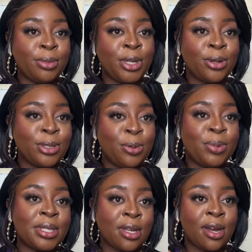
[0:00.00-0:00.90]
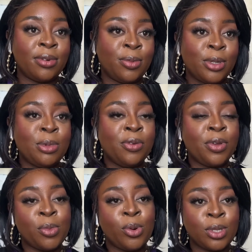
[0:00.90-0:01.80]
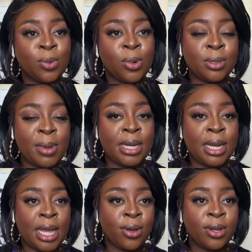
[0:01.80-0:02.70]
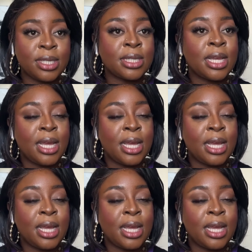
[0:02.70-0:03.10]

superstar and was moving more towards Made in Lagos.